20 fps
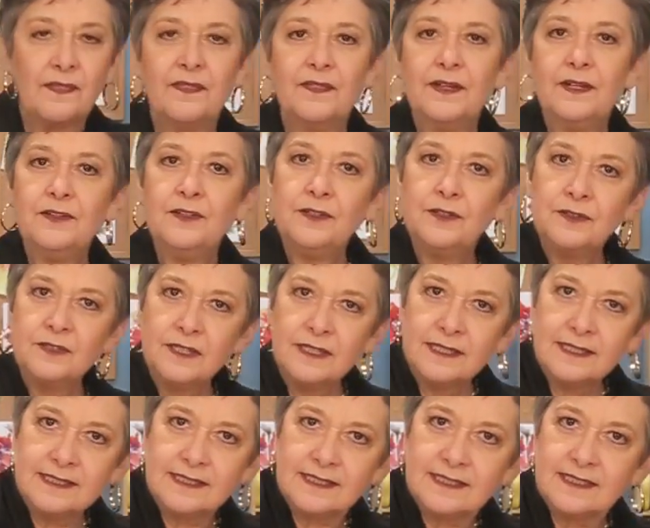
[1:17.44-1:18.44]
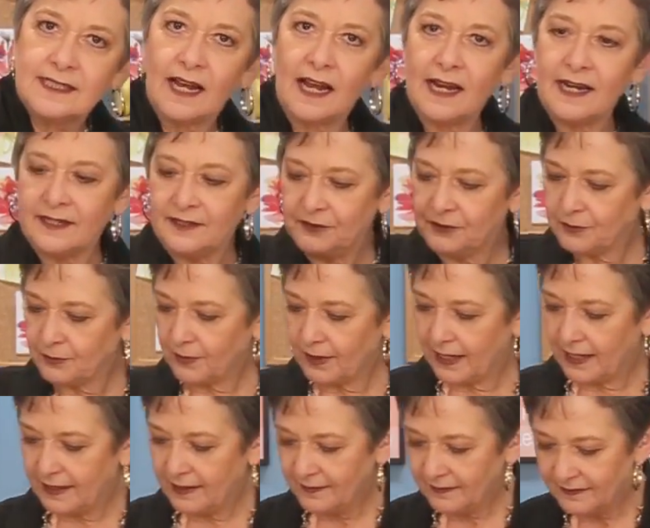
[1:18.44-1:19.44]
Then using a design
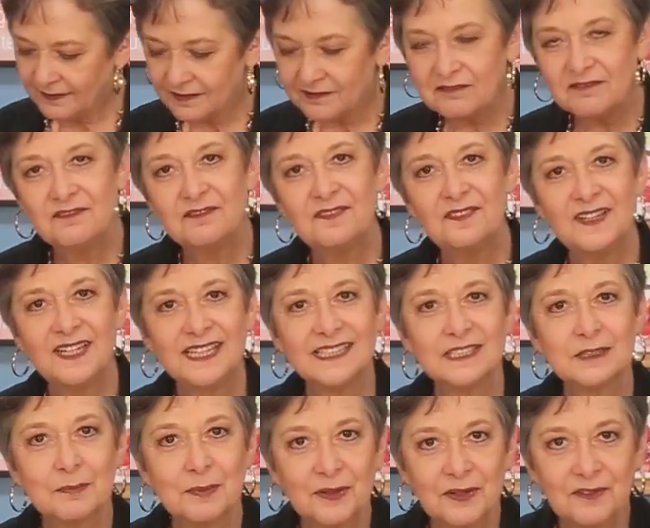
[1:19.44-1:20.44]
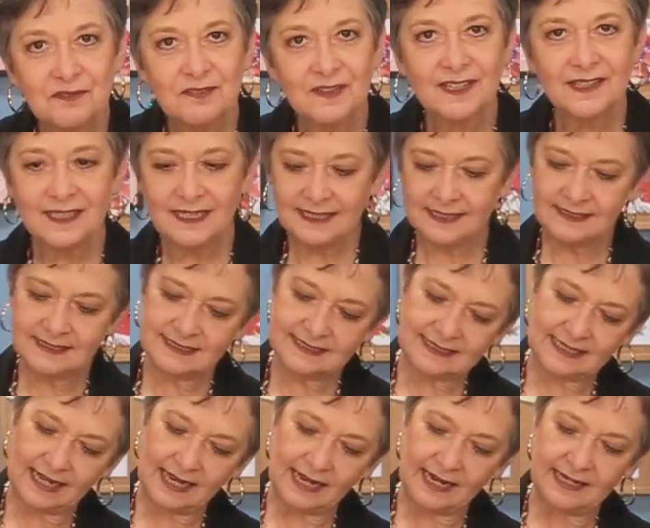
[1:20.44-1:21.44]
tray that fits perfectly
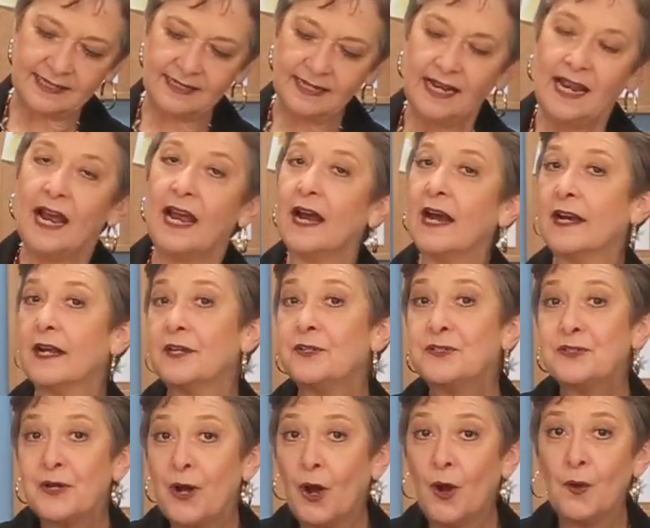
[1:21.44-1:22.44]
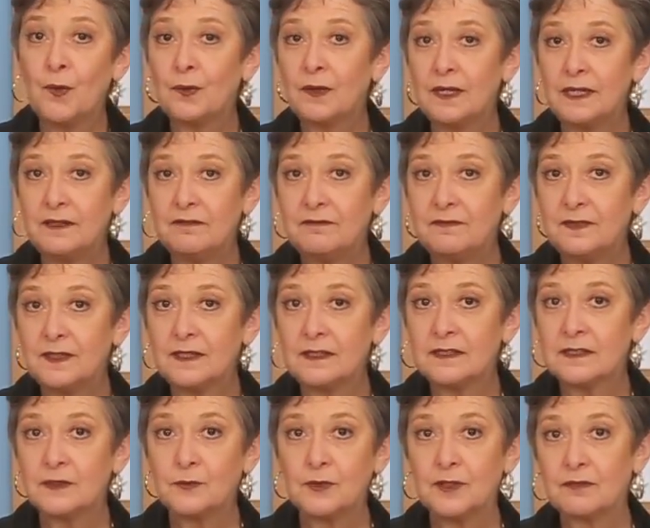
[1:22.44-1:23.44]
inside. And I totally
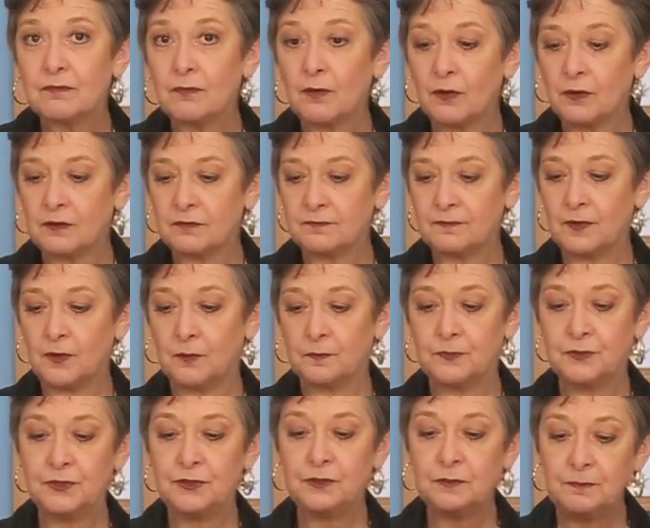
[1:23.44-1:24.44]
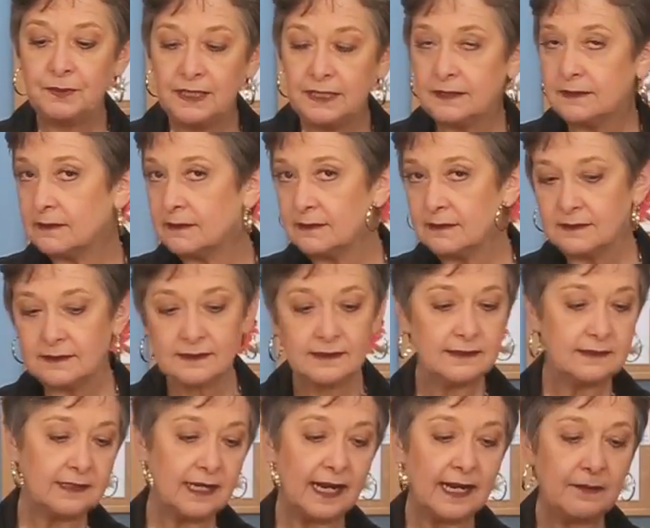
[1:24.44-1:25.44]
filled it with floral foam, two pieces,
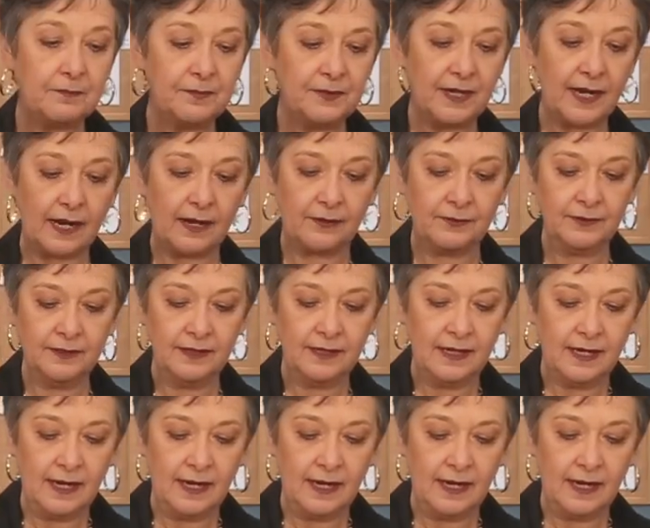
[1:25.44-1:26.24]
taped down,